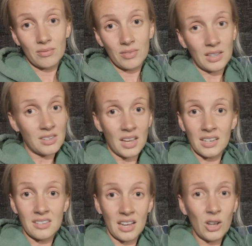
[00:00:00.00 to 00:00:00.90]

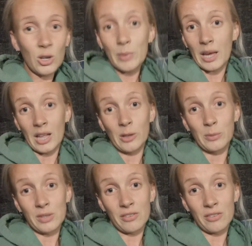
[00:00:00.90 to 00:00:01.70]
anxiety. I hope it helps.